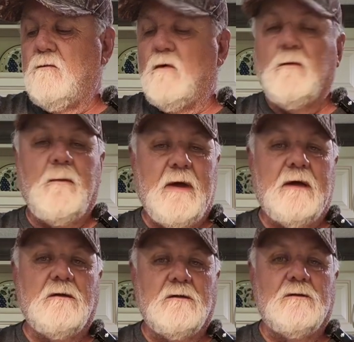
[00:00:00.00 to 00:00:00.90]
we'll be
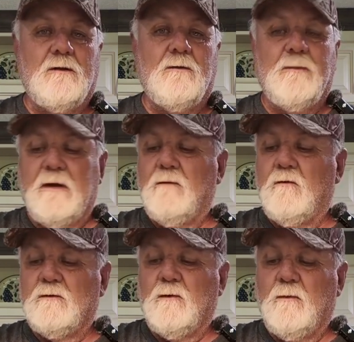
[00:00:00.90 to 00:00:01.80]
back in just a little bit
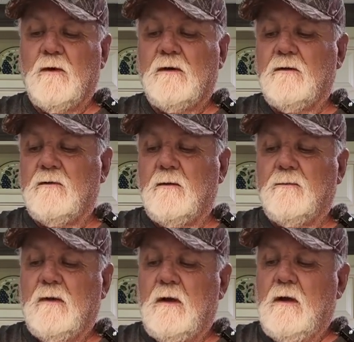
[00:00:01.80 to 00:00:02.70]
once we bring this up.
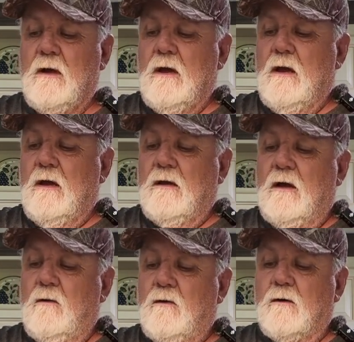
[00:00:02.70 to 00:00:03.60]

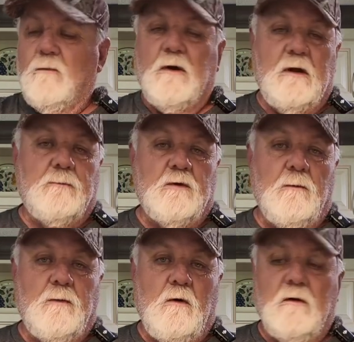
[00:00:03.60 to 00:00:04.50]
We're going to bring it up to
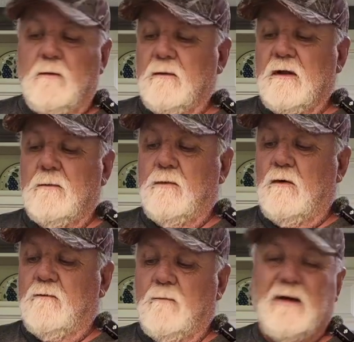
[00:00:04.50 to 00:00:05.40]
a boil. I'm going to let it
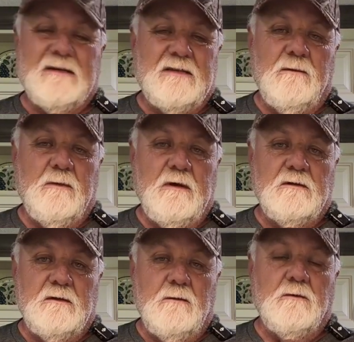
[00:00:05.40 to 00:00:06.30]
boil for about 10
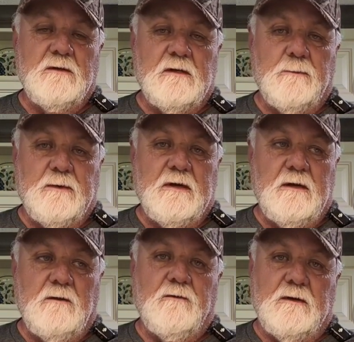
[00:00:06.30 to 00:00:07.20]
minutes, and then we'll check the
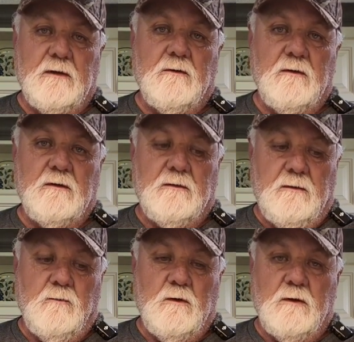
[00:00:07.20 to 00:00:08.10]
potatoes for tenderness,
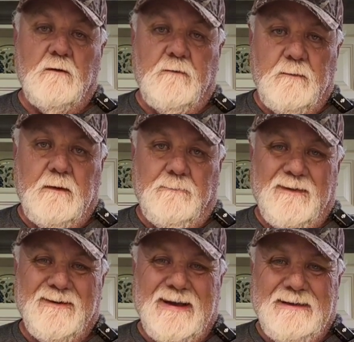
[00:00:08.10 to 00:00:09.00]
and we'll go from there.
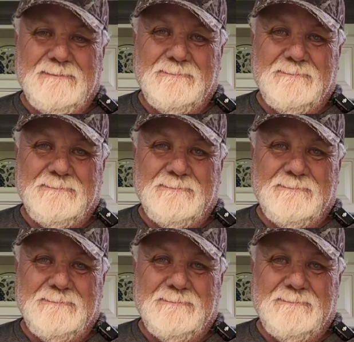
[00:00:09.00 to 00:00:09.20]
Okay?